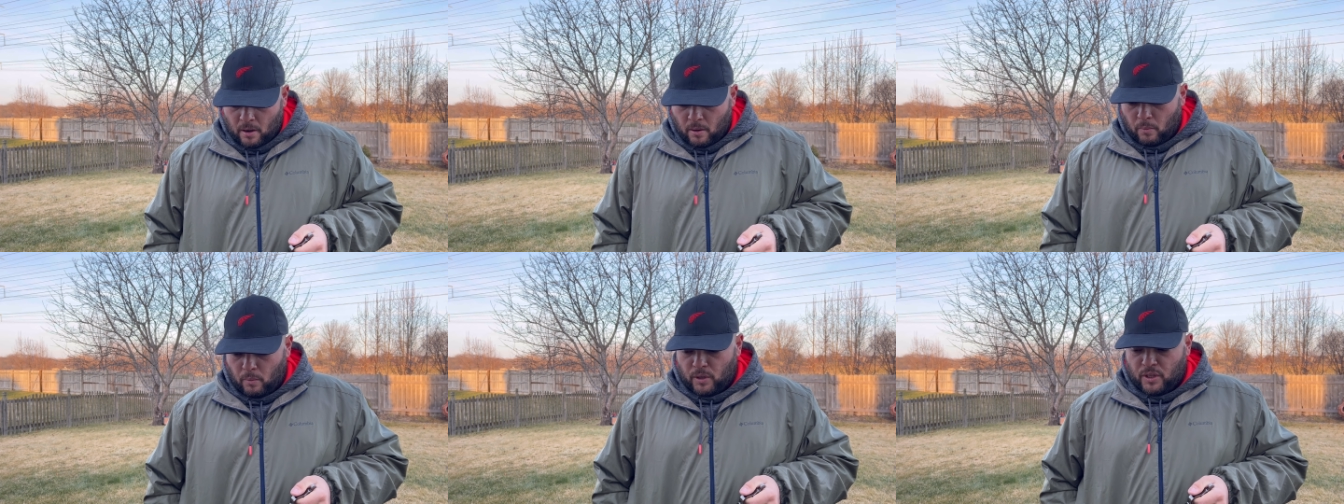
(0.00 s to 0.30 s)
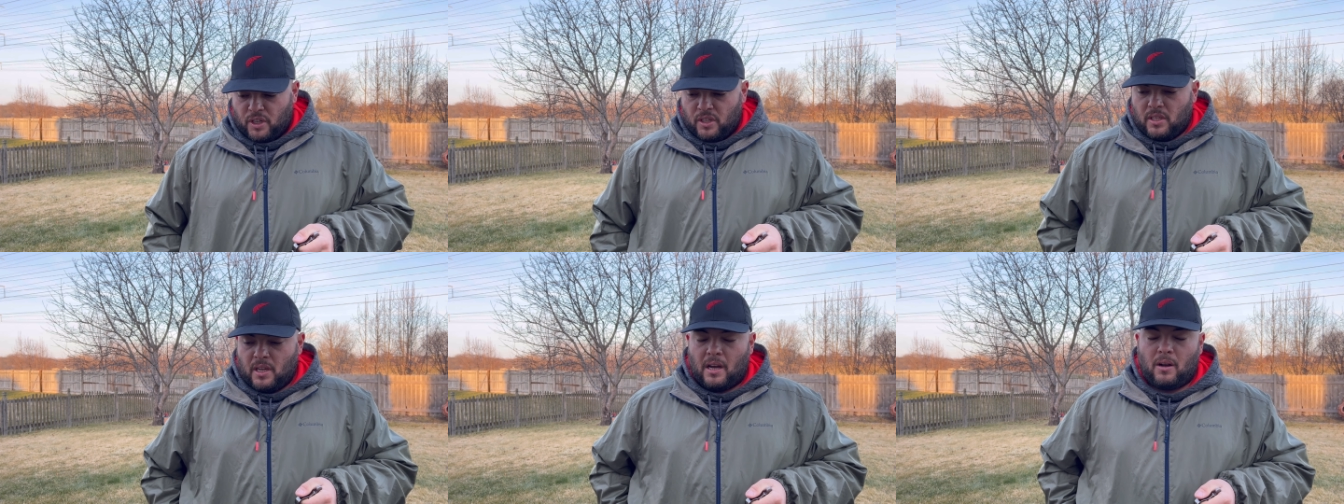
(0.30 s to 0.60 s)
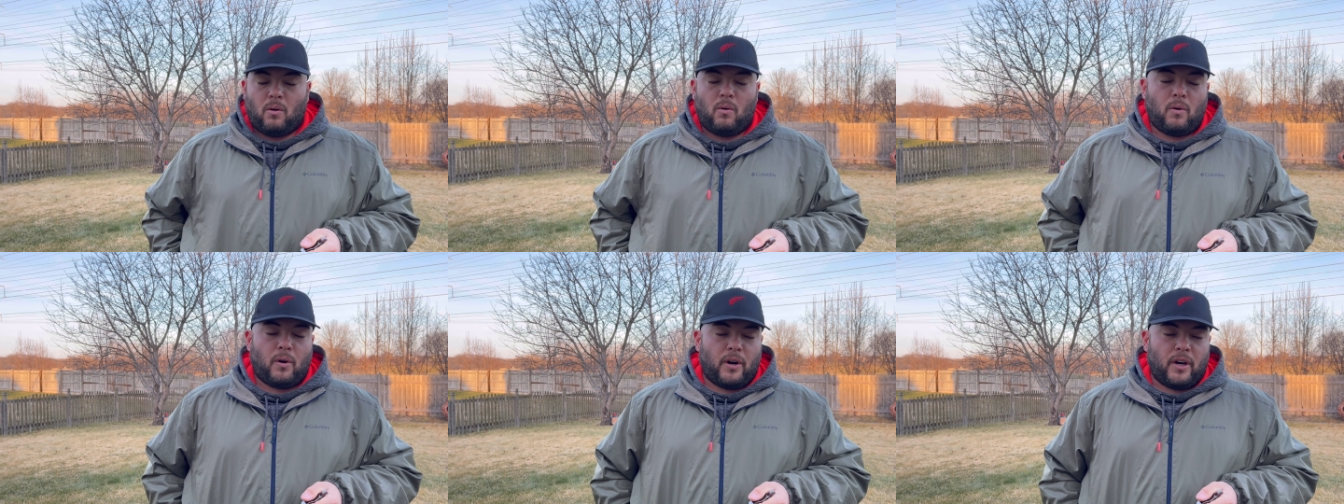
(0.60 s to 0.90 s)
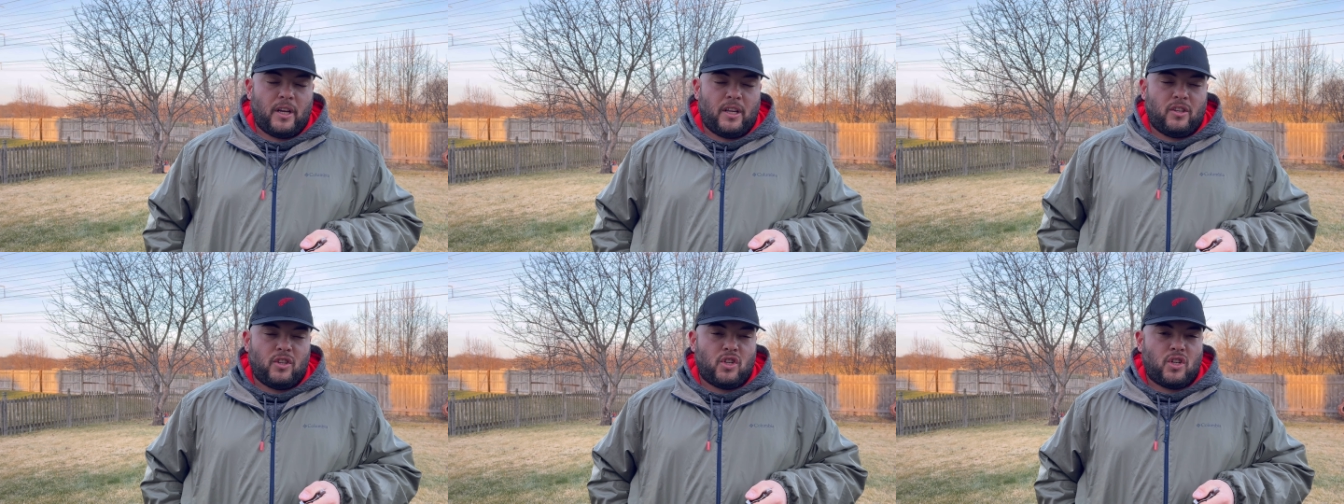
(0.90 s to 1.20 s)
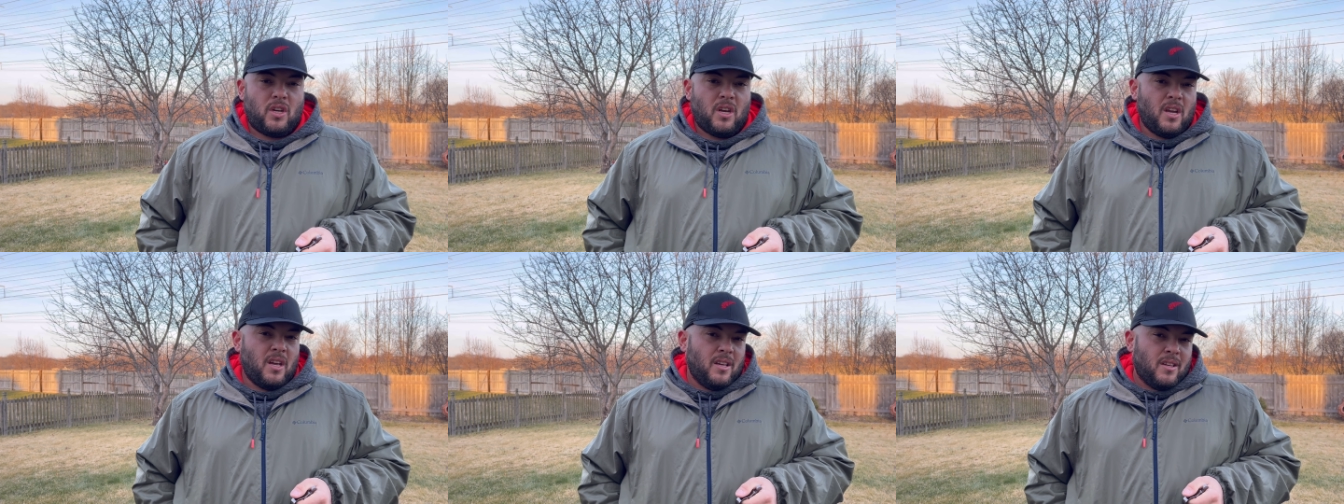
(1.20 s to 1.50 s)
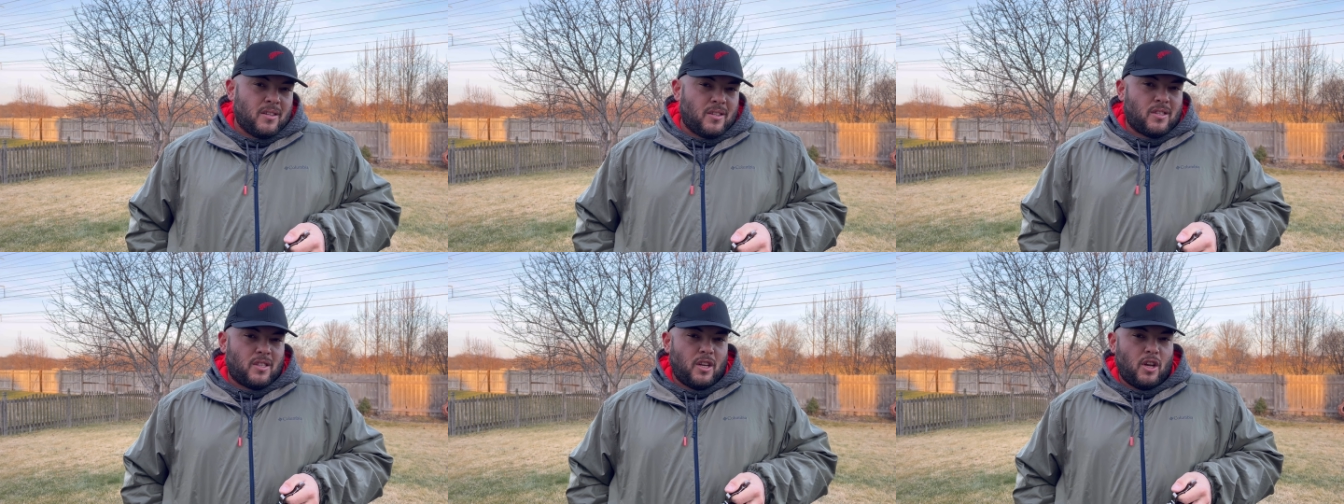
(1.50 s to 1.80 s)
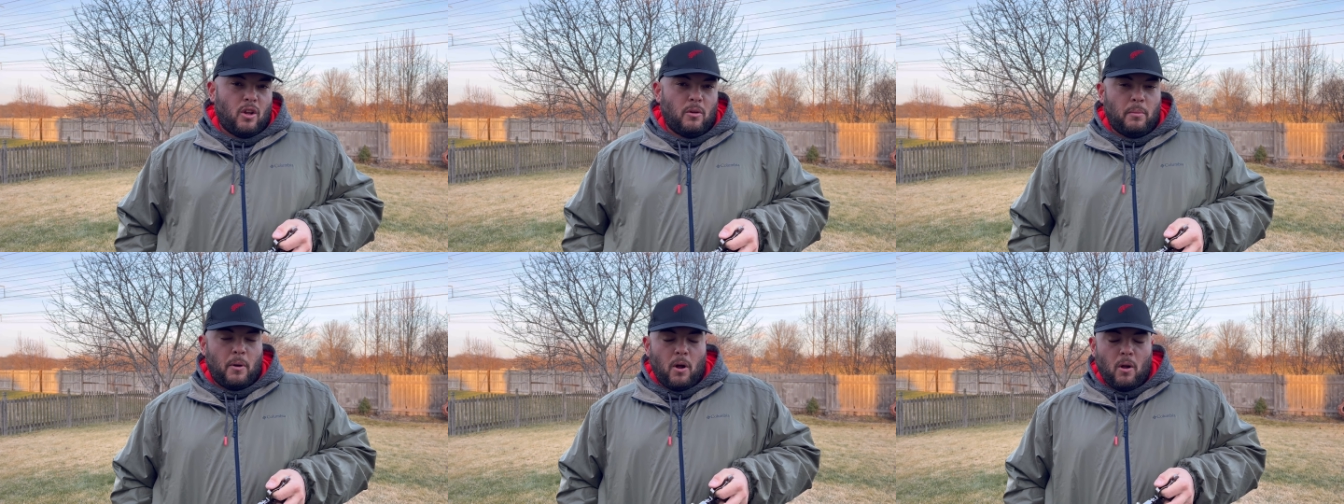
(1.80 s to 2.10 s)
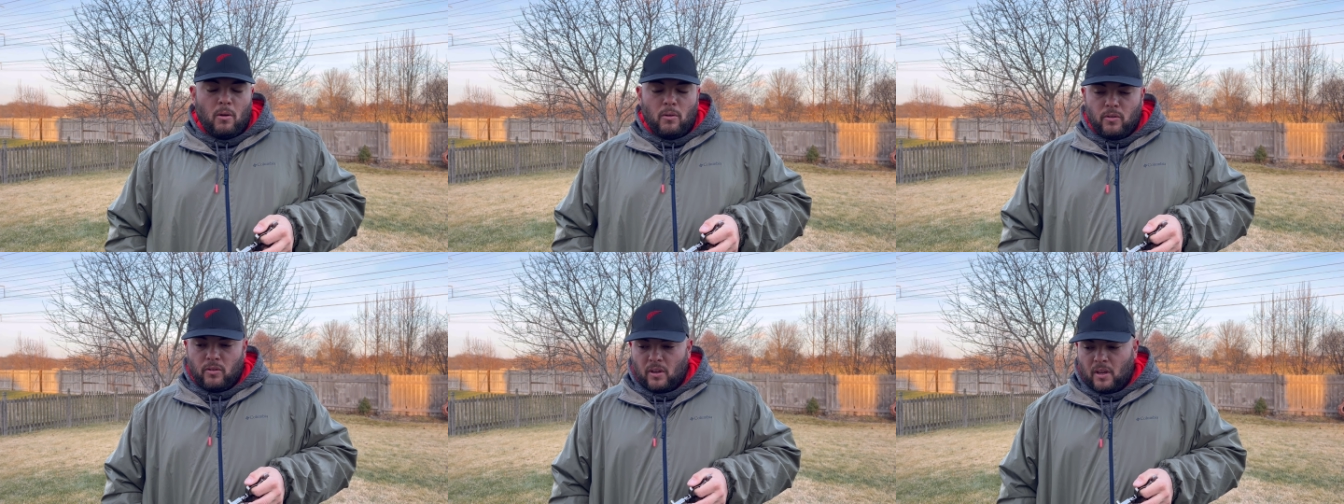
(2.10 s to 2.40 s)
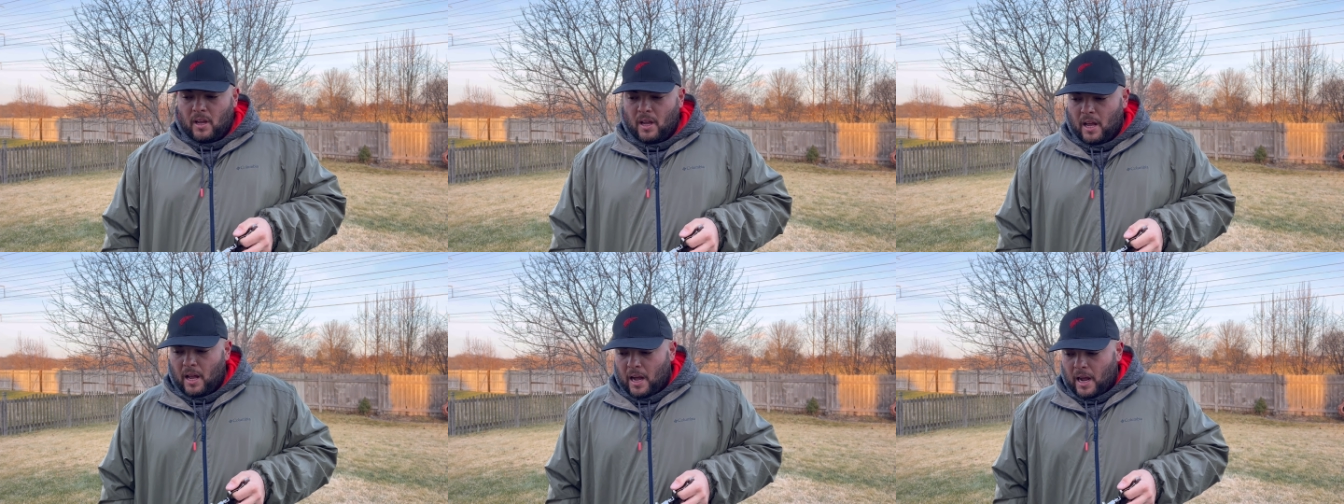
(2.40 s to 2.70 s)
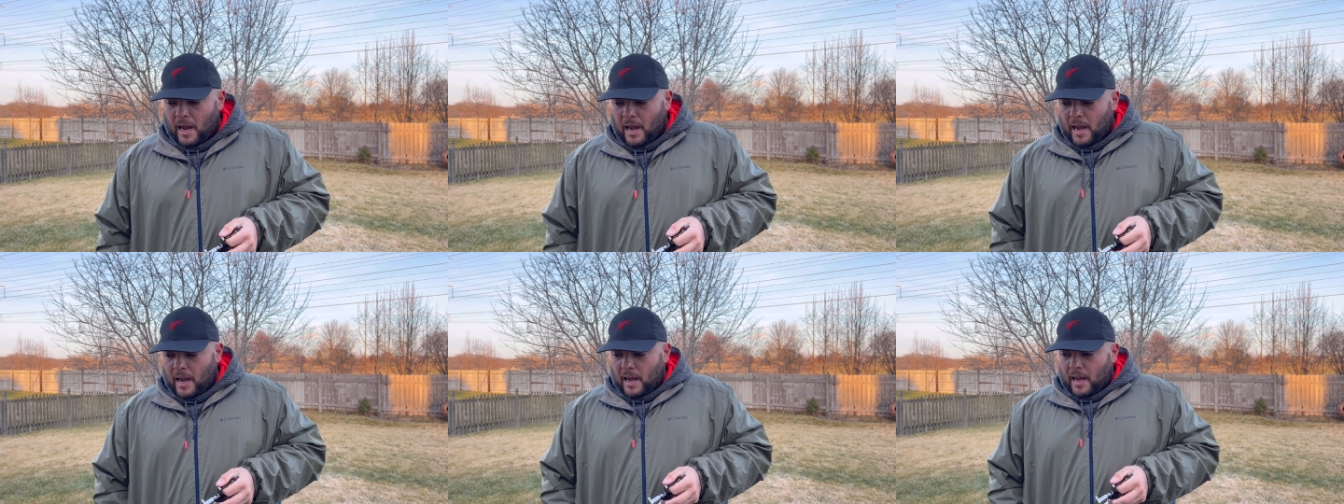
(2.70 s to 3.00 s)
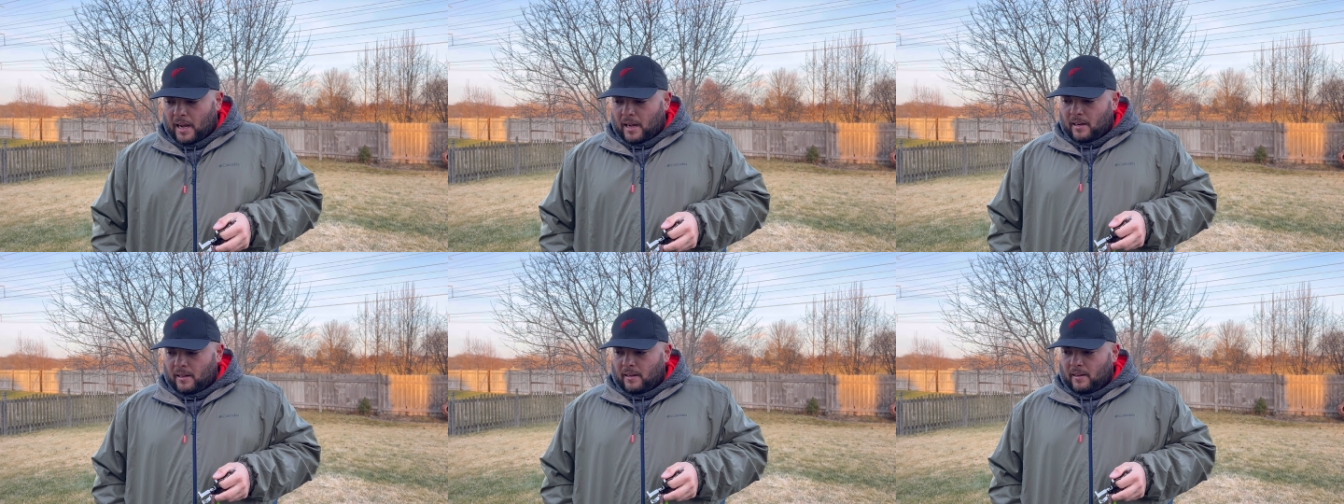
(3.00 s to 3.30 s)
which is a quarter inch steel balls uh,